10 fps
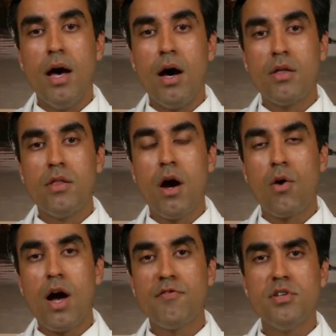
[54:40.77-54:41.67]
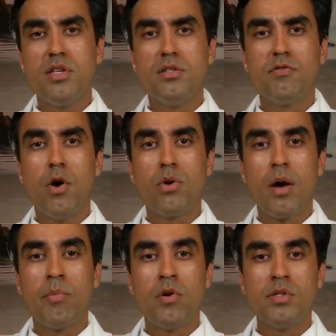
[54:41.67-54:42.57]
Uh, our office's phone
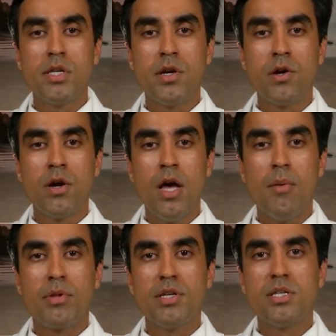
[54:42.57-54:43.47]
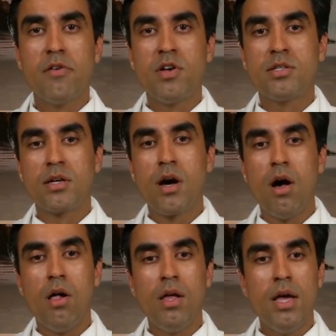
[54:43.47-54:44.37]
number is here. Please give us a
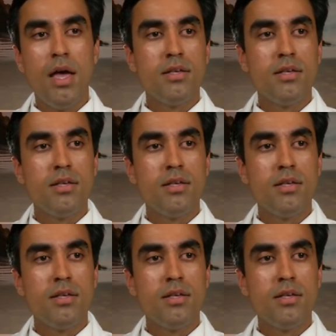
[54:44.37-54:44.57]
call.